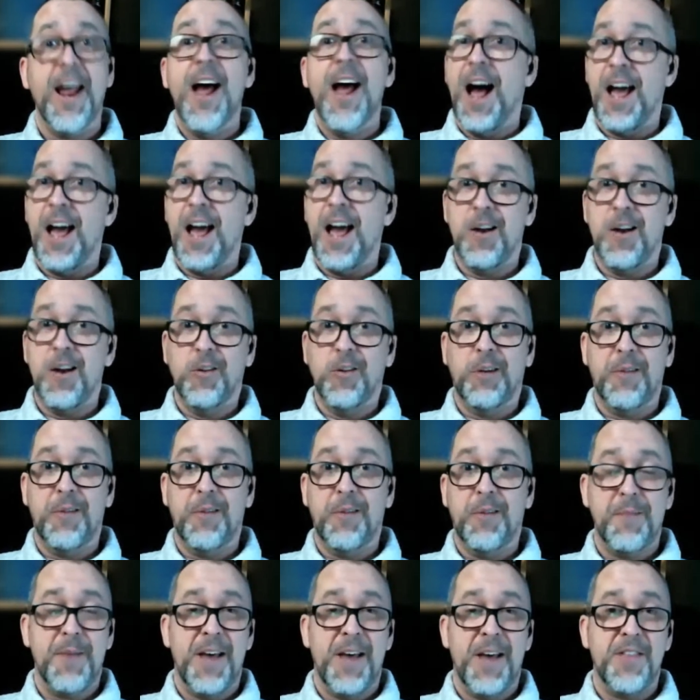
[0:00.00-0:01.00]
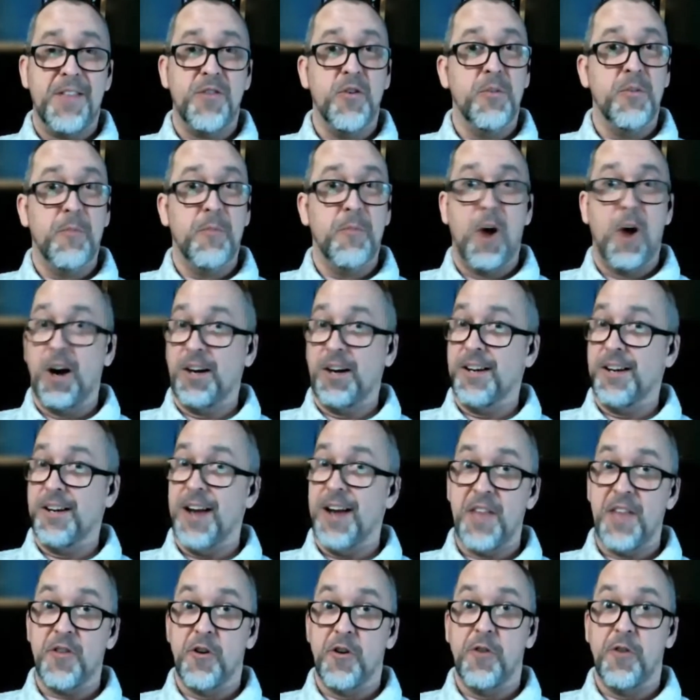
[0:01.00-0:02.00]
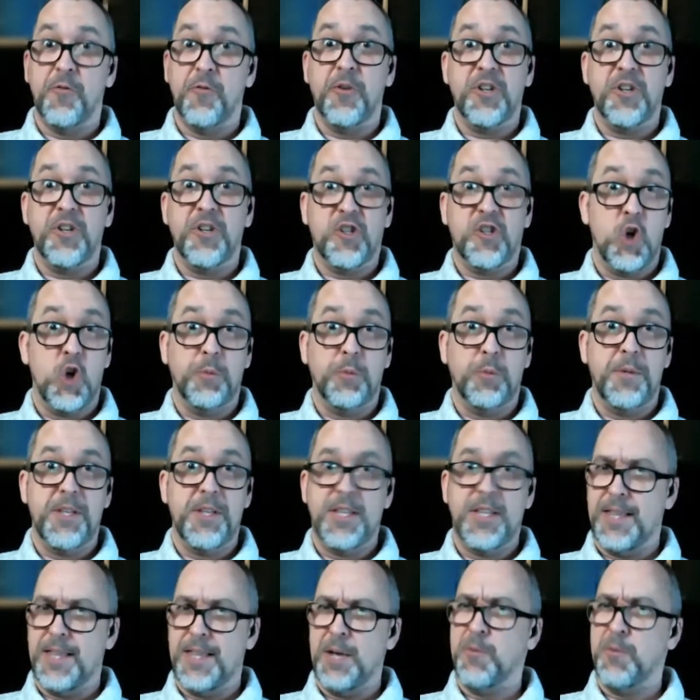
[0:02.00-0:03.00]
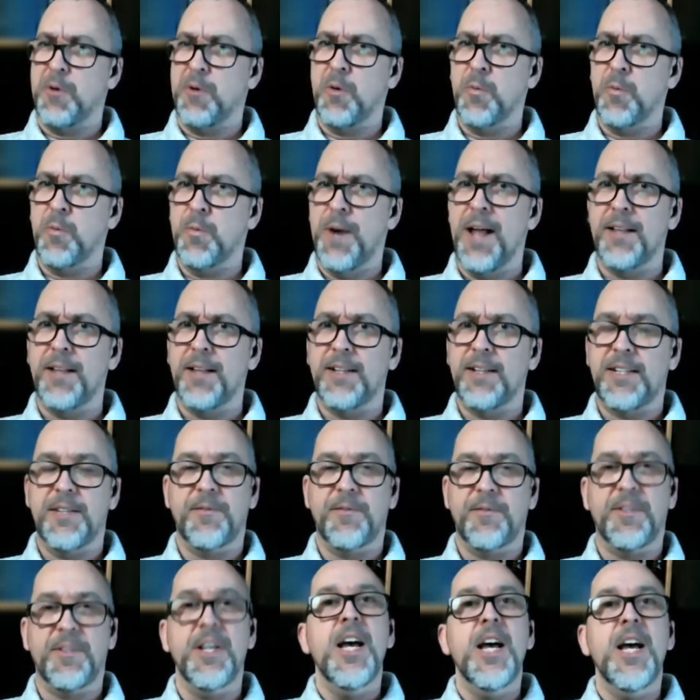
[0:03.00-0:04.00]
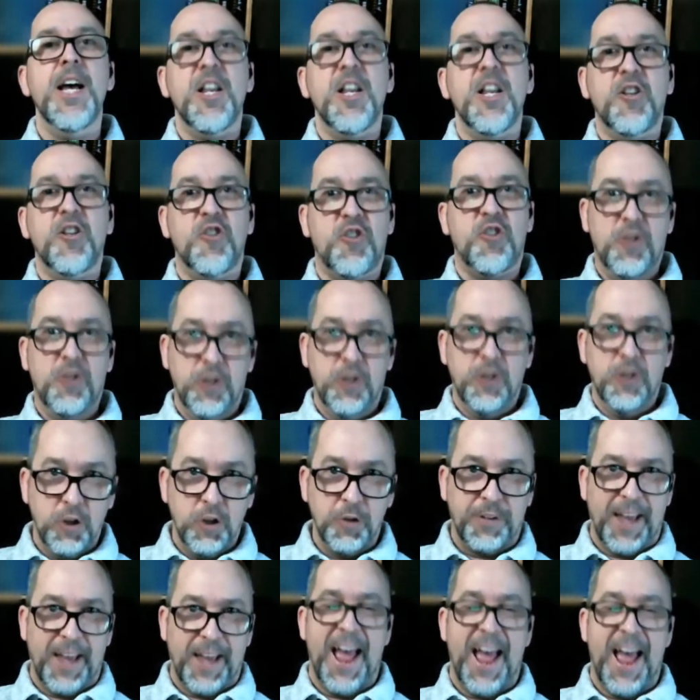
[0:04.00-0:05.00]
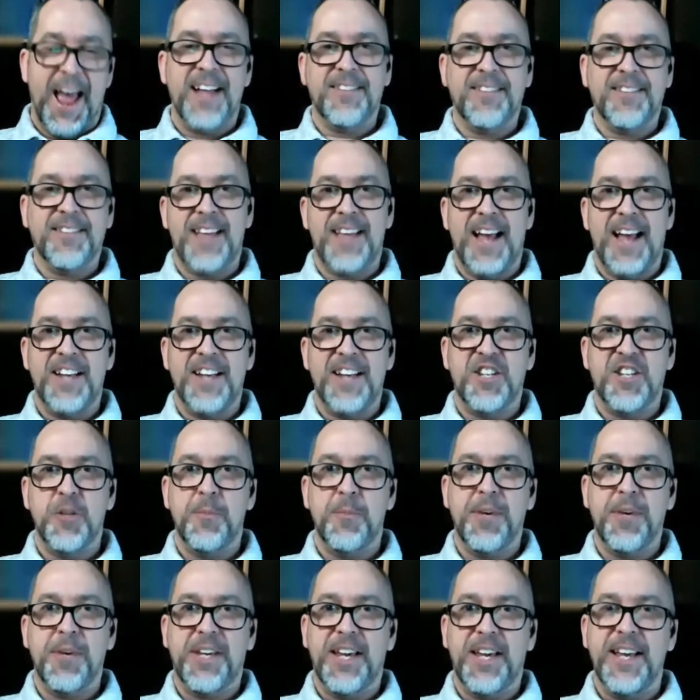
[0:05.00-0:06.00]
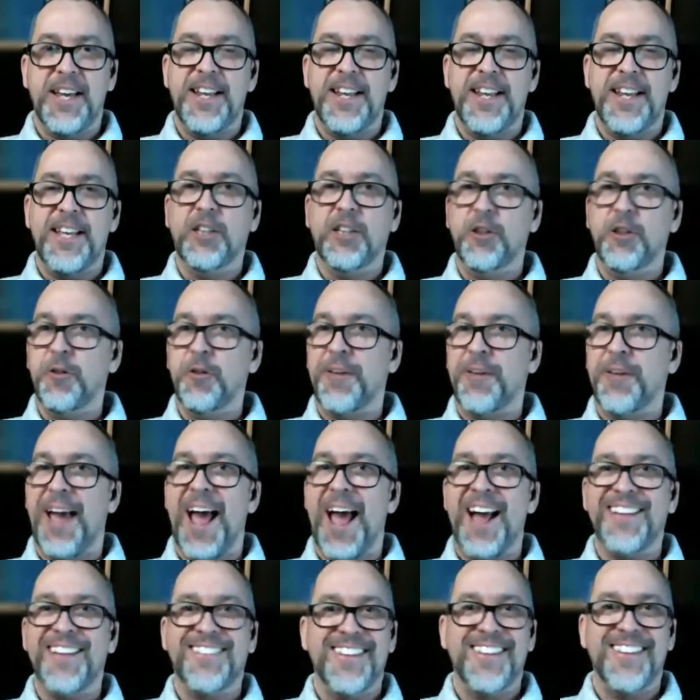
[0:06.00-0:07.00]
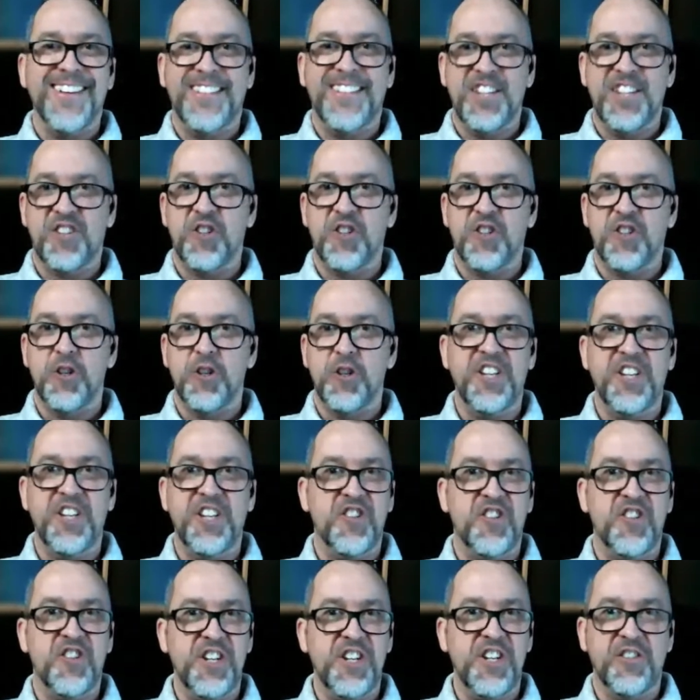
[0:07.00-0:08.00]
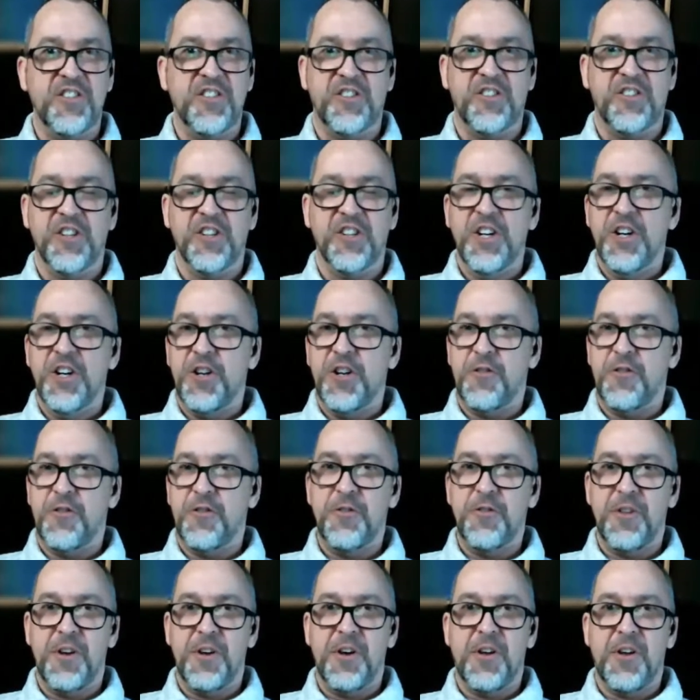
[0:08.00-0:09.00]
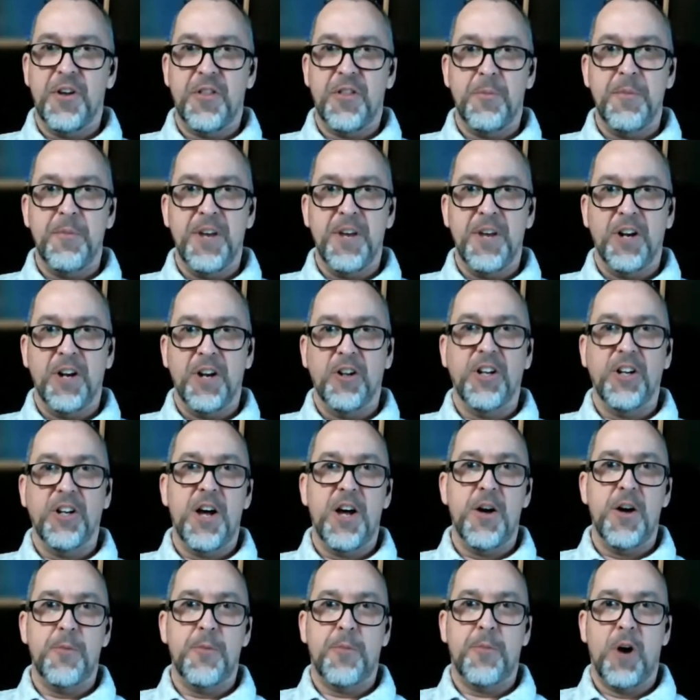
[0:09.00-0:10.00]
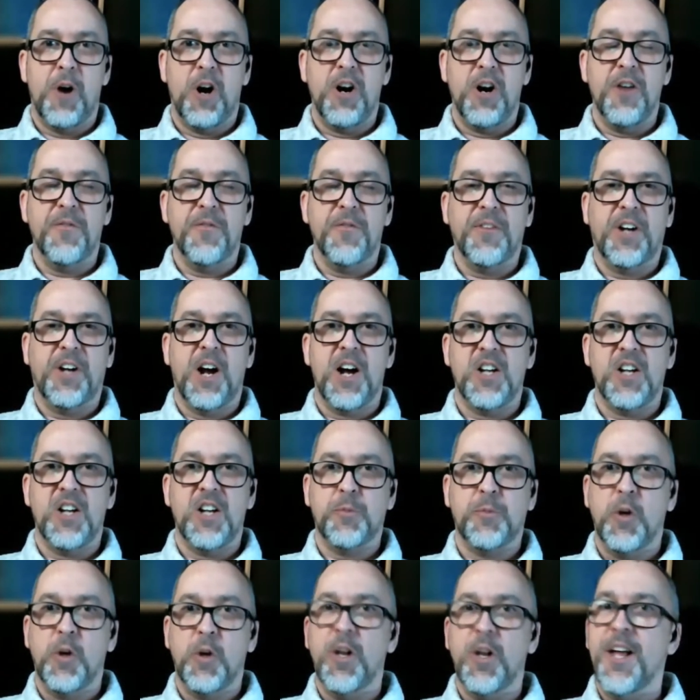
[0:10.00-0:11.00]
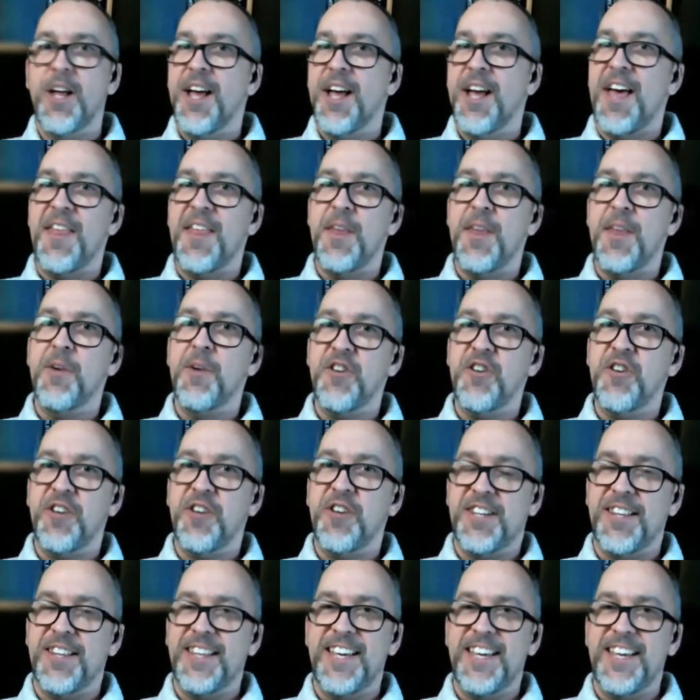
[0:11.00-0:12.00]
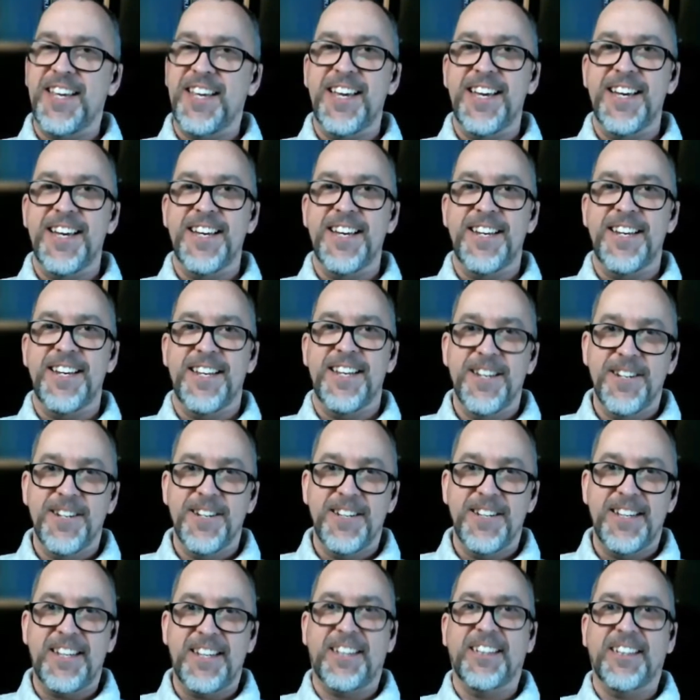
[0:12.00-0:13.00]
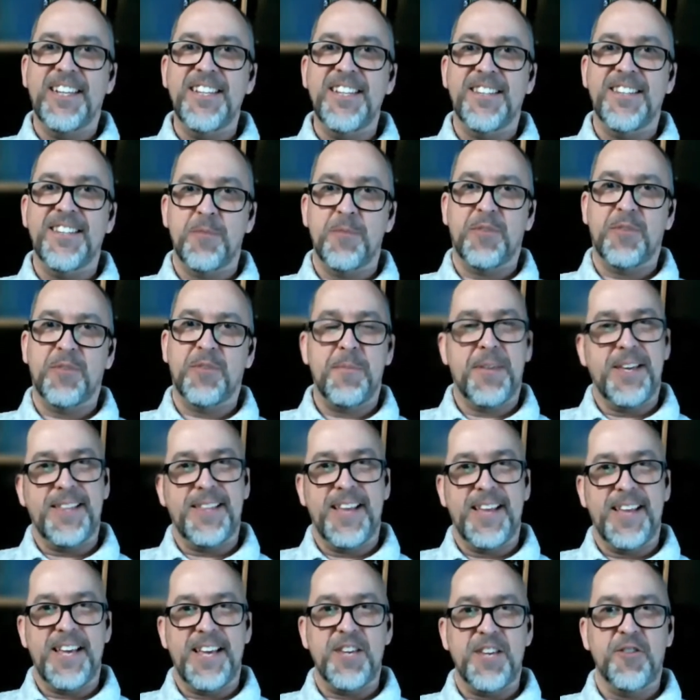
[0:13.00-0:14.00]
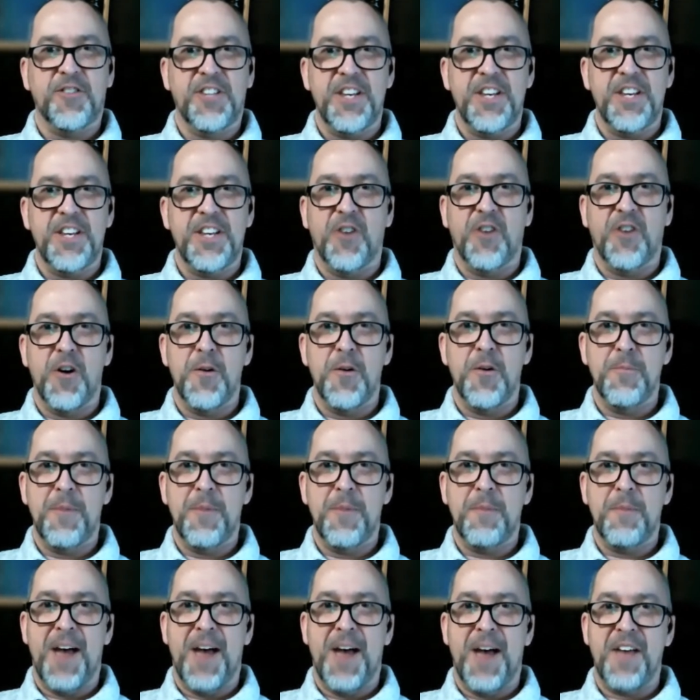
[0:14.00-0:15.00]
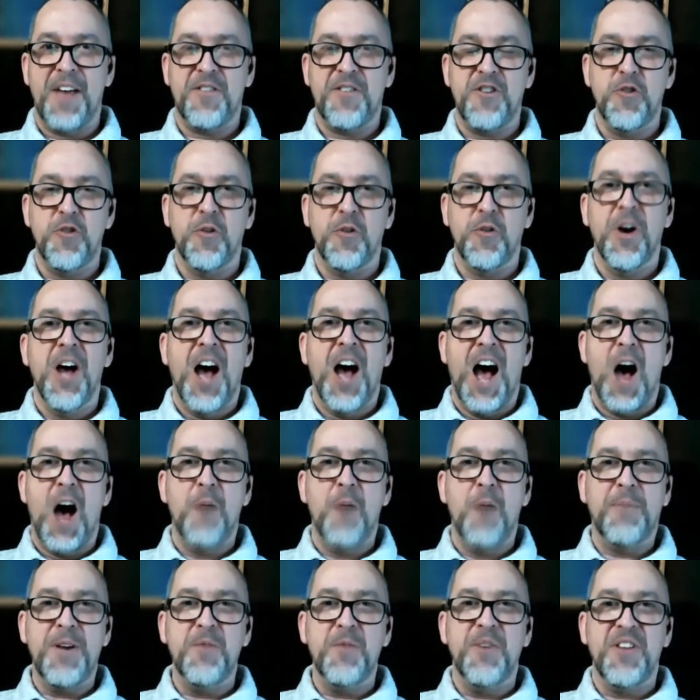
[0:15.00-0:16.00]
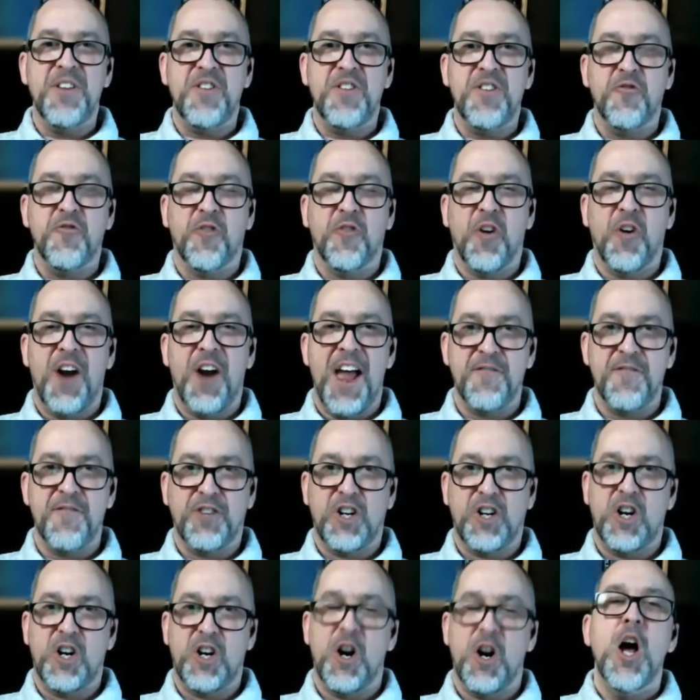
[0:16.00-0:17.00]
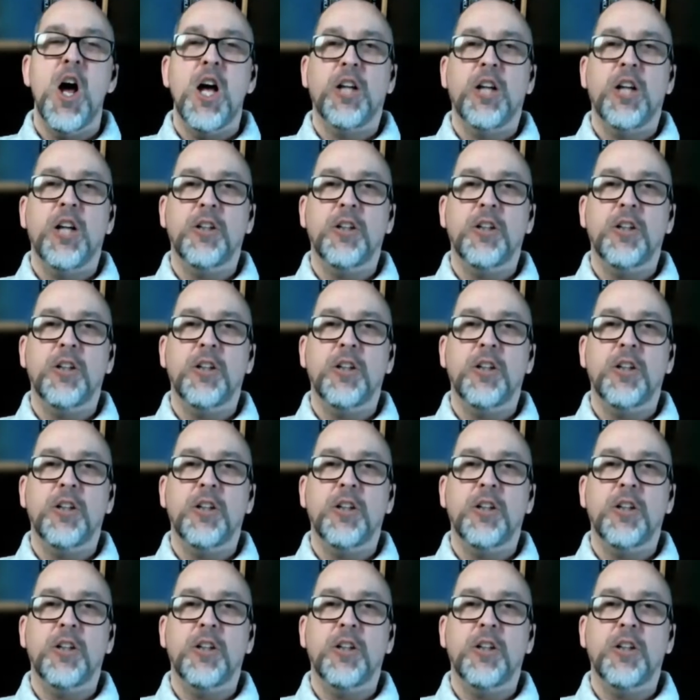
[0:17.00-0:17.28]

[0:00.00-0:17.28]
I had only read Matthew and Mark, neither of which told me that they were relatives. Luke adds that to the beginning. Luke adds additional teachings through the middle part of the gospel. And then when you get to the end, he cleans up something that you see from Matthew. I'll be with you forever.